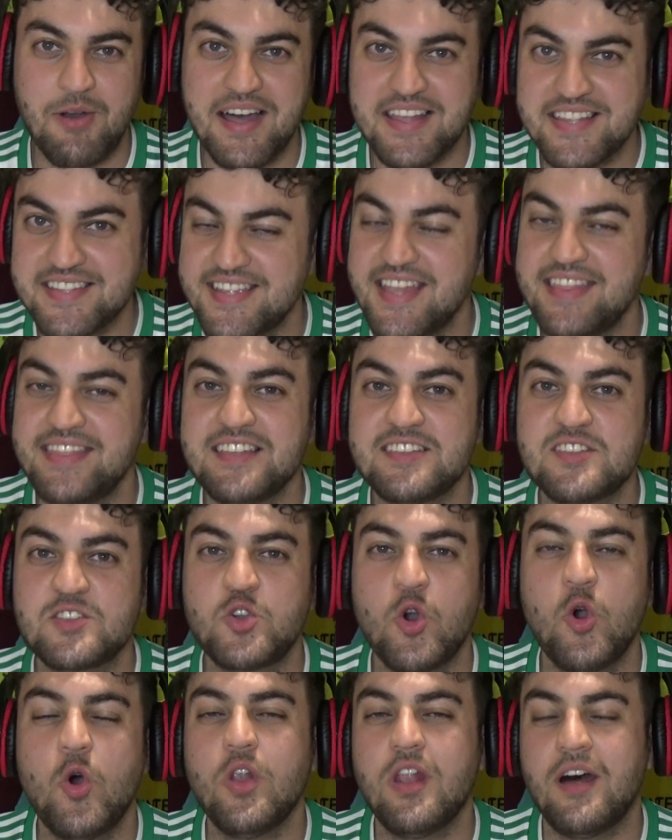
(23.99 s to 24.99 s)
I said the
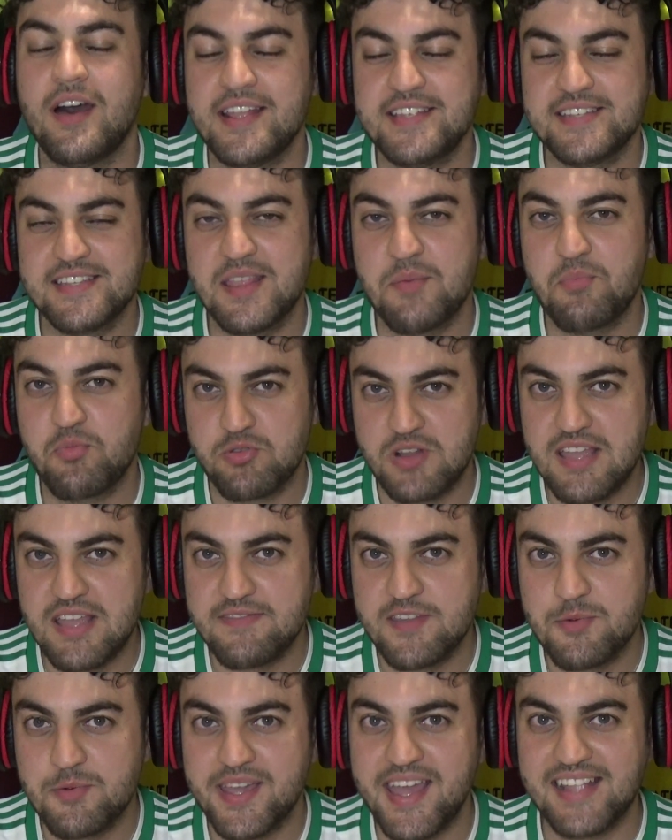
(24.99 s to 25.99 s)
score lines in the
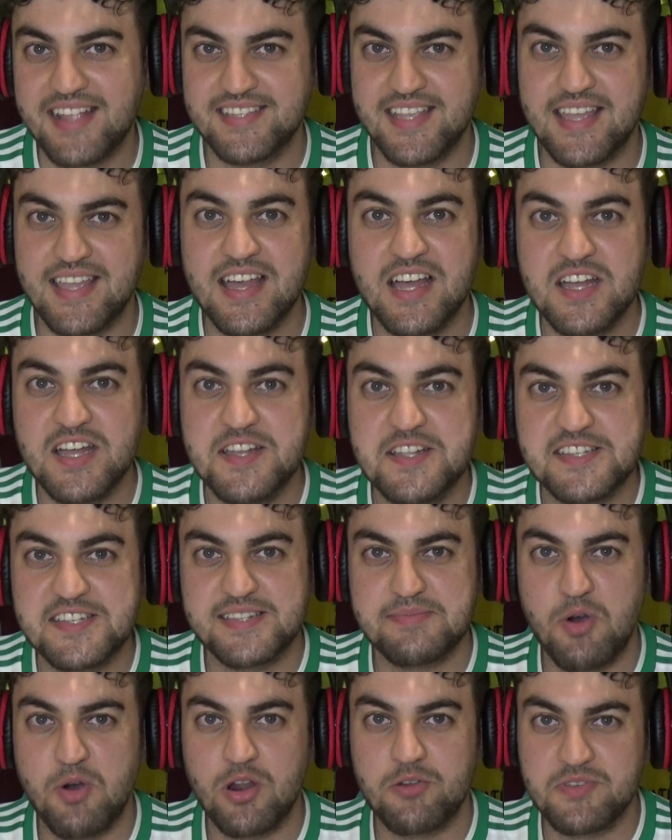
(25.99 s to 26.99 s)
preview were getting
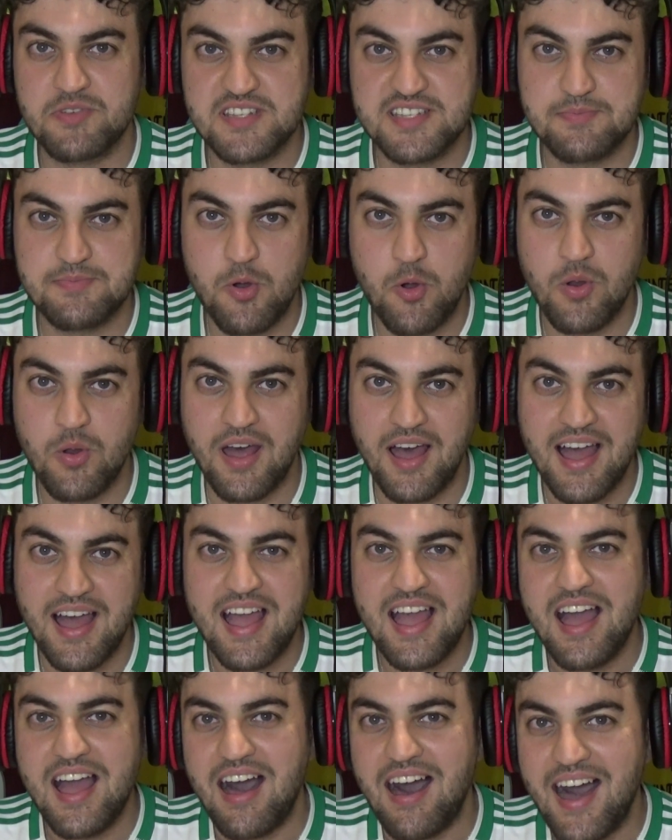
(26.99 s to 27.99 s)
smaller and smaller
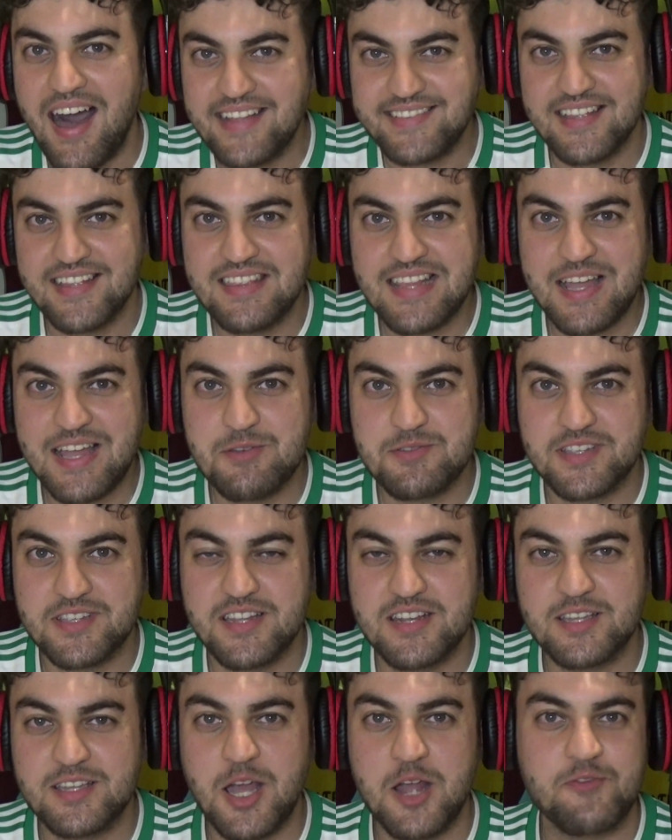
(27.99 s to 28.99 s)
I did not know it was
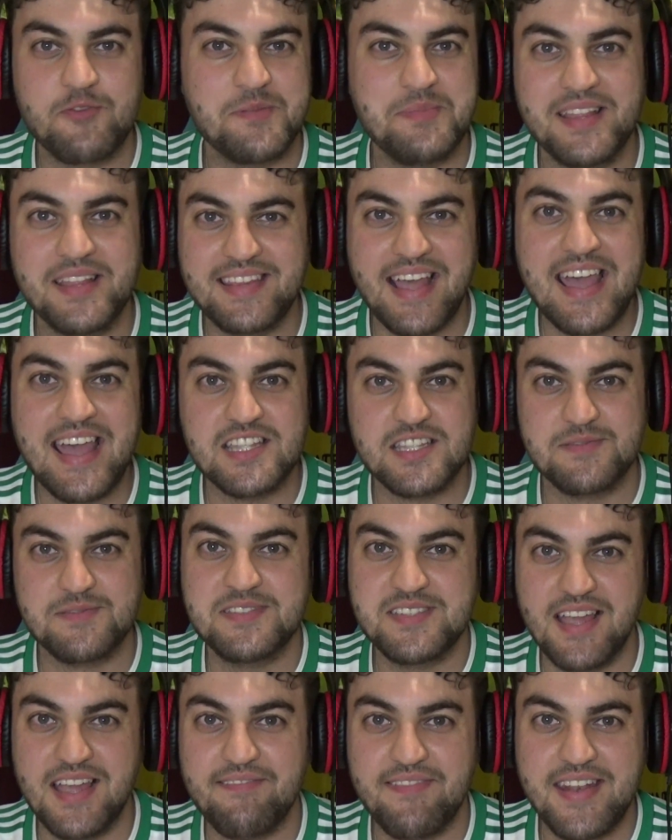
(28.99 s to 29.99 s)
going to go from the days of
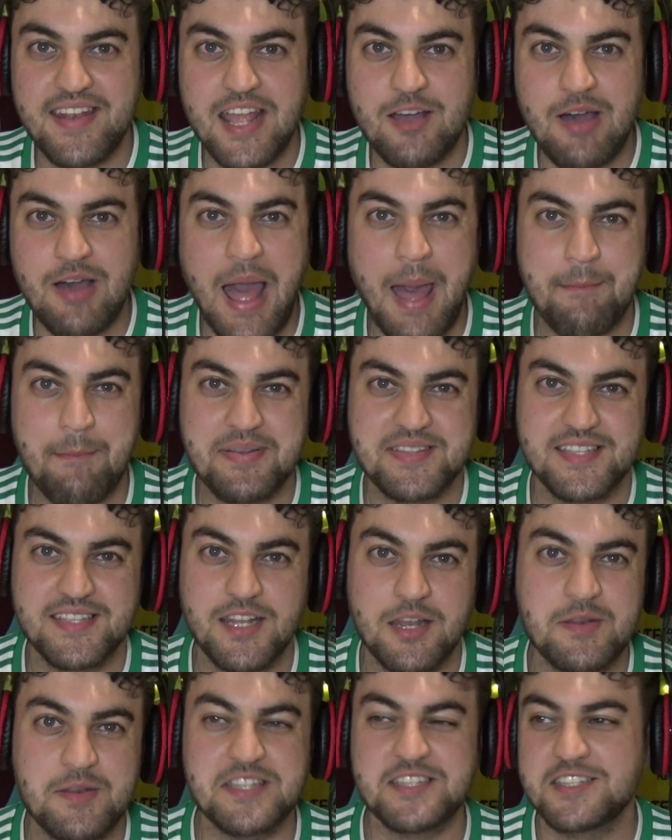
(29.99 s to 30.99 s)
7-0
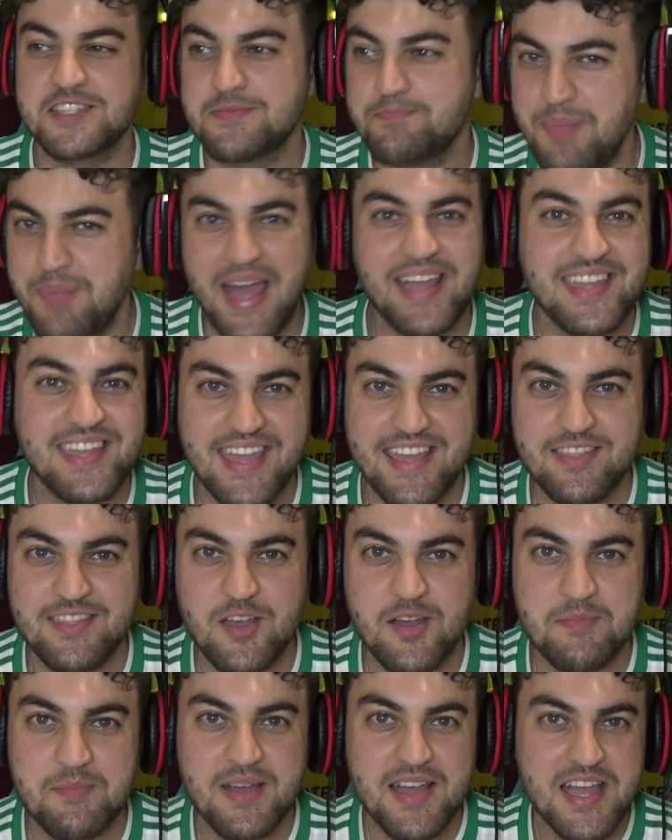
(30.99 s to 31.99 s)
absolutely spanking
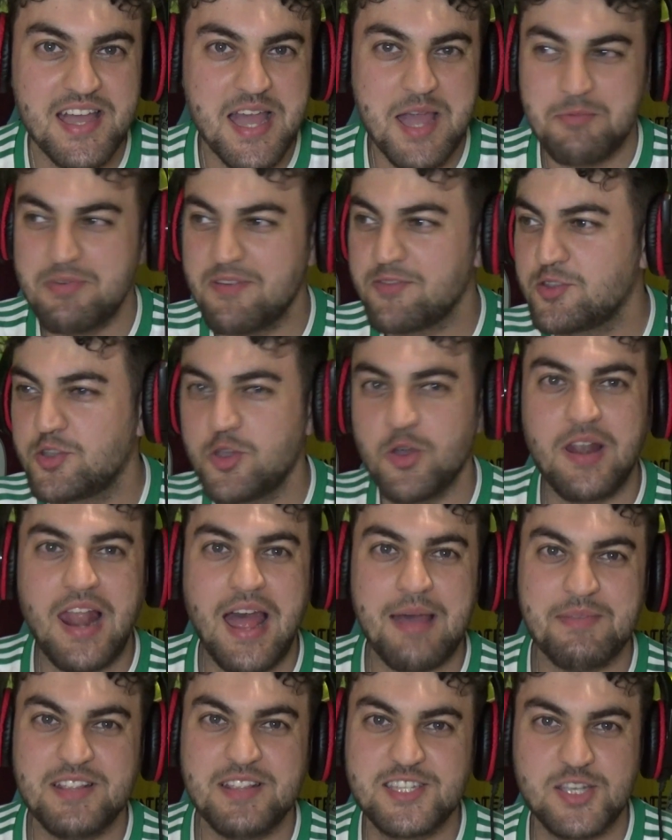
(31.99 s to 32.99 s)
them with
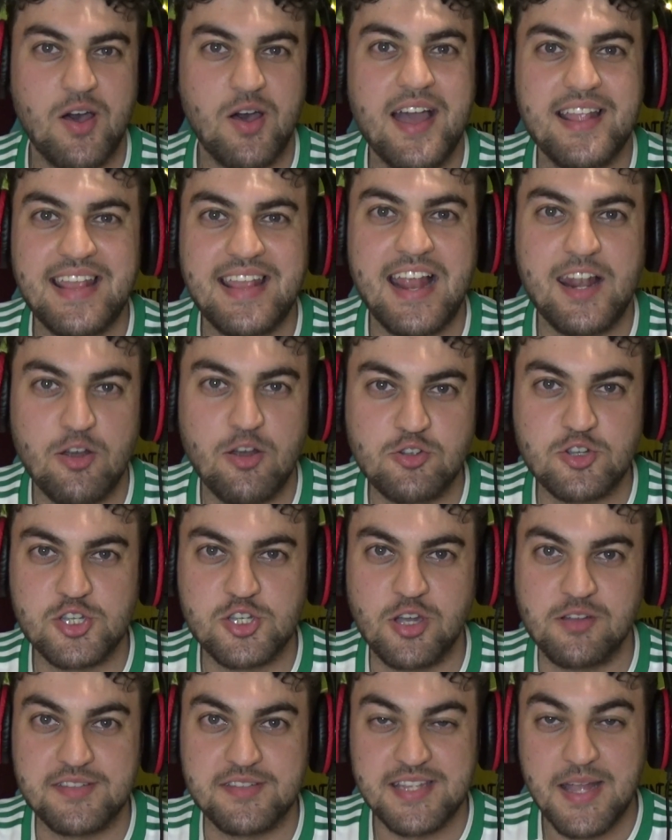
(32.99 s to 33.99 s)
Gulam and Ty their long
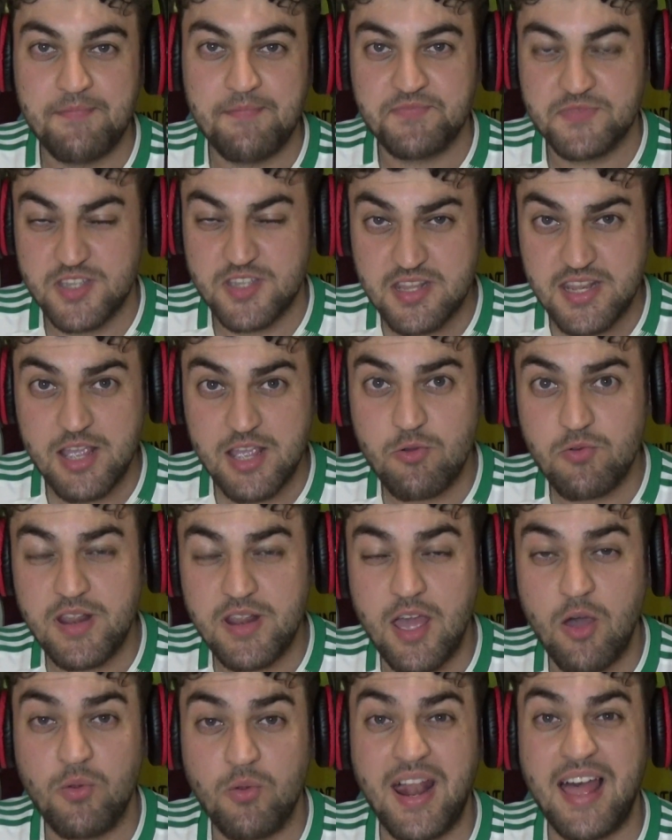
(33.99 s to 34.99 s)
shots to nil-nil.